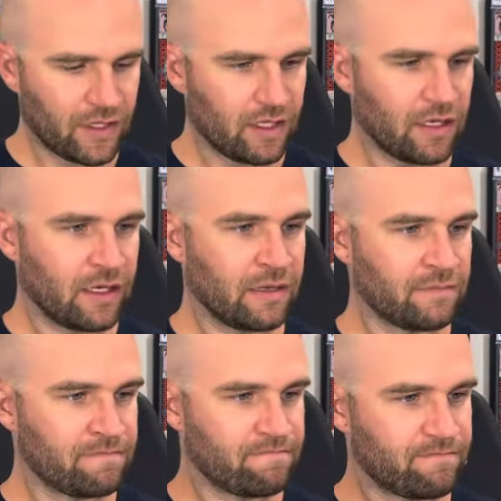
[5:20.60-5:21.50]

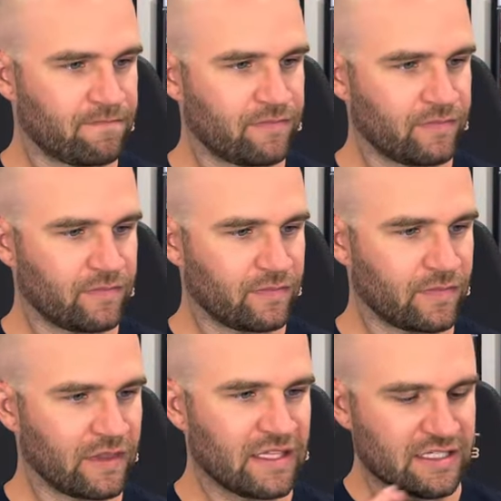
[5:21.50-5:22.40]
um,
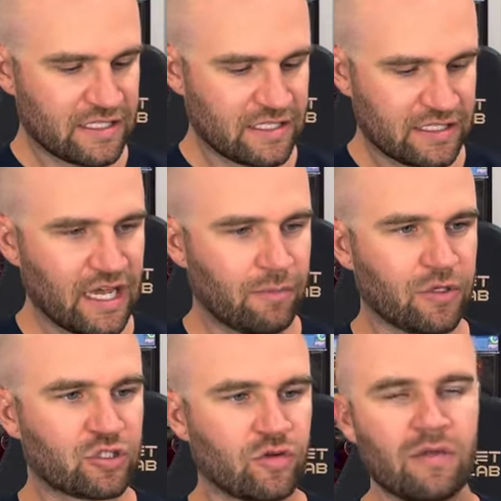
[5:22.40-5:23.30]
this is the type of
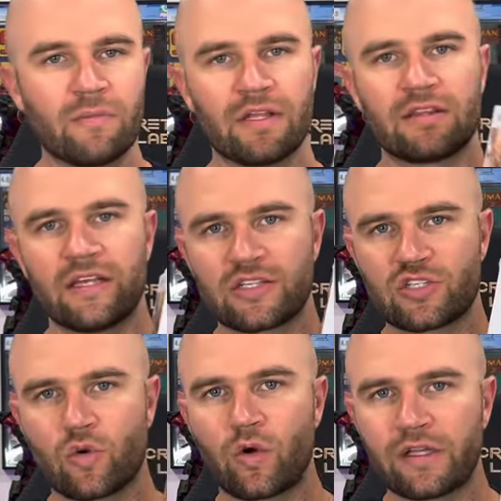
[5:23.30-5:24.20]
treatment that a
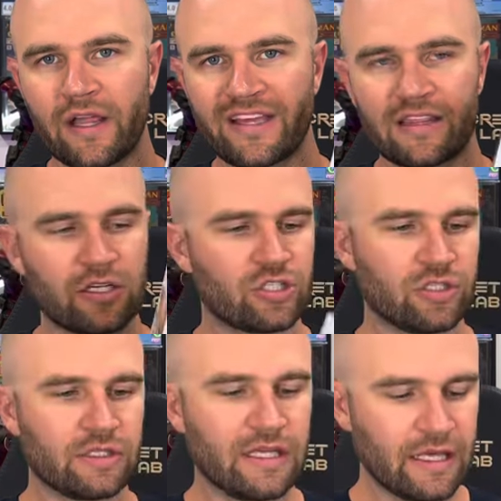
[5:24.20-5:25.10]
story like this
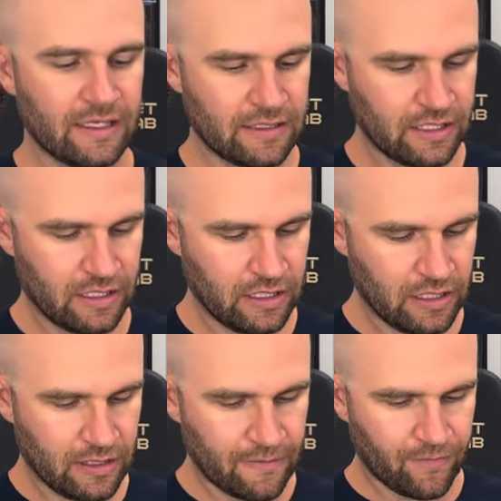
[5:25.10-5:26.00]
should get.
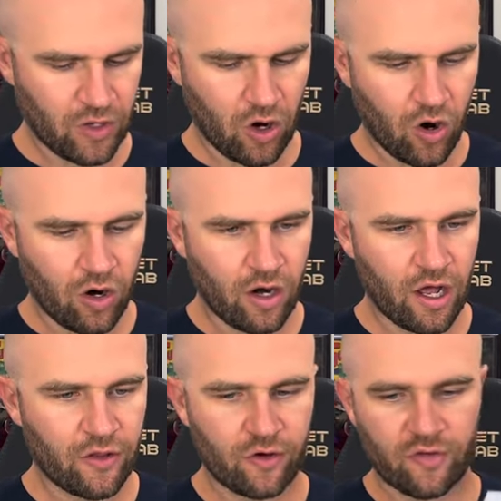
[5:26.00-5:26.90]
There are
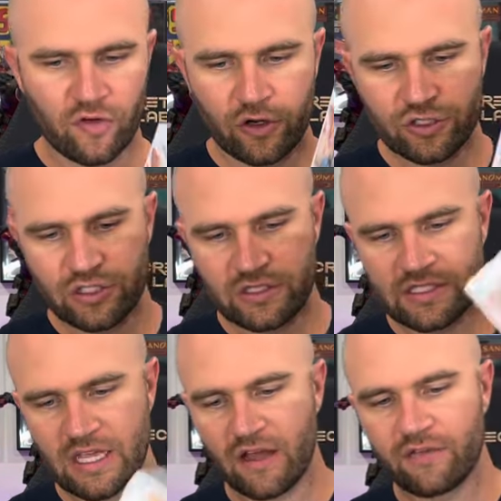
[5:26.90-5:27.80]
other
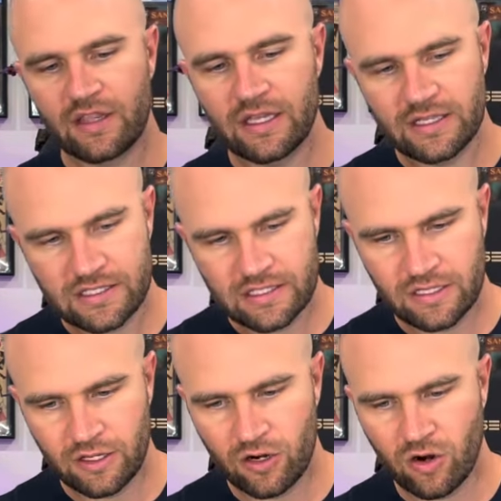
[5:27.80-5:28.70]
versions of this.
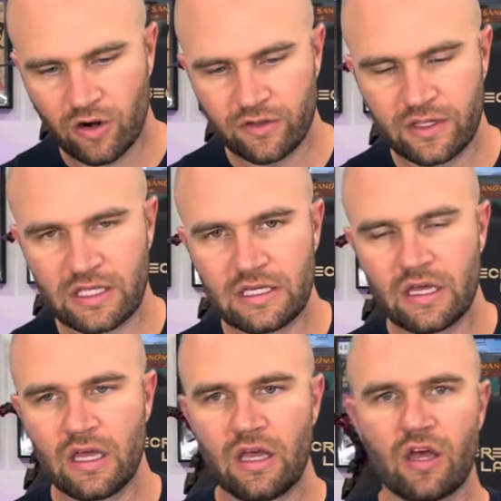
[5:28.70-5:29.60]
There are the
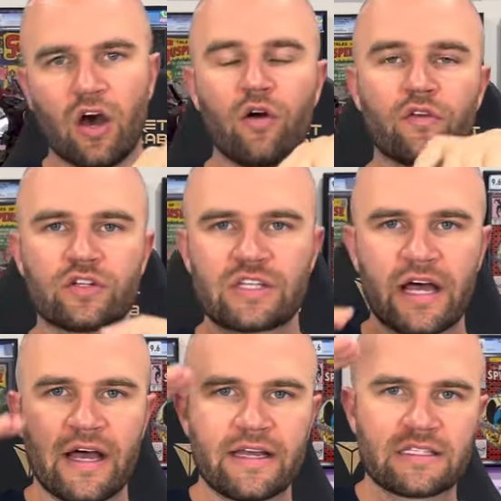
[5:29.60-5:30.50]

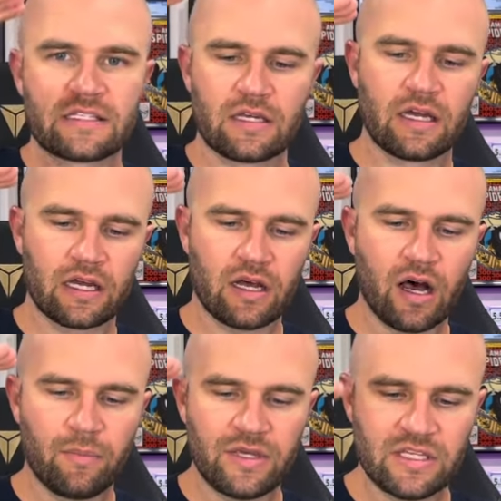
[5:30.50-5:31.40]
oversized
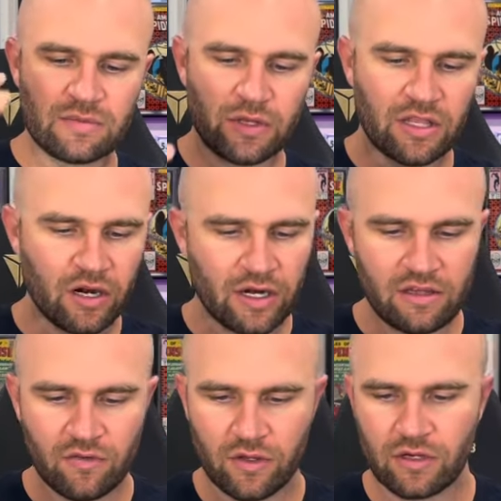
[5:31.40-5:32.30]
copies, but they're
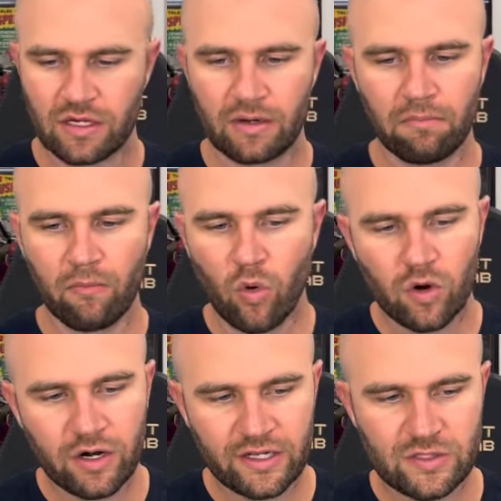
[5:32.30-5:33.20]
even
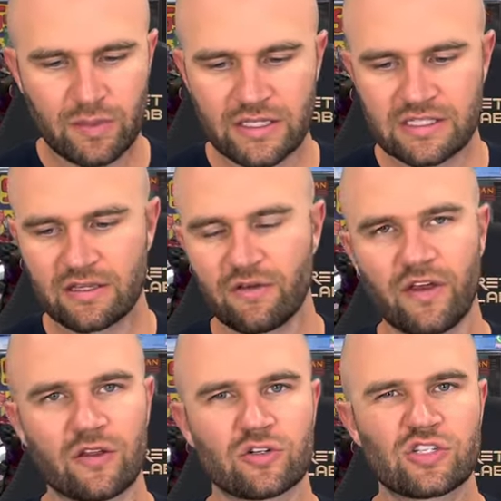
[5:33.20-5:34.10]
more expensive,
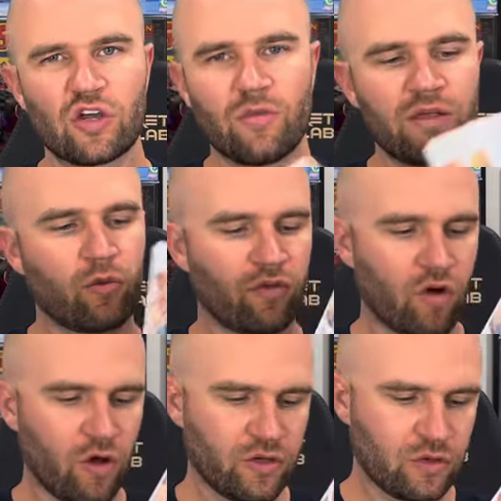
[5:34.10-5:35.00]
and there's so many more
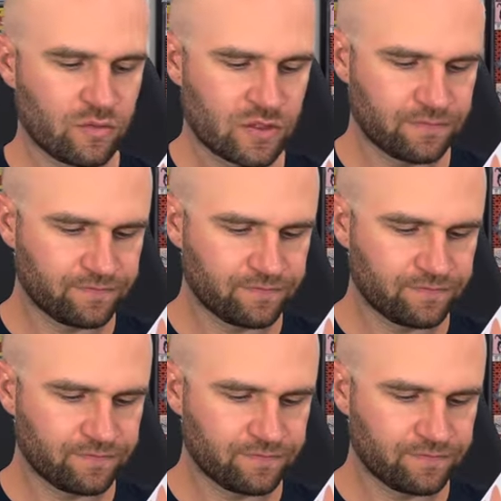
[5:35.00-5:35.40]
volumes.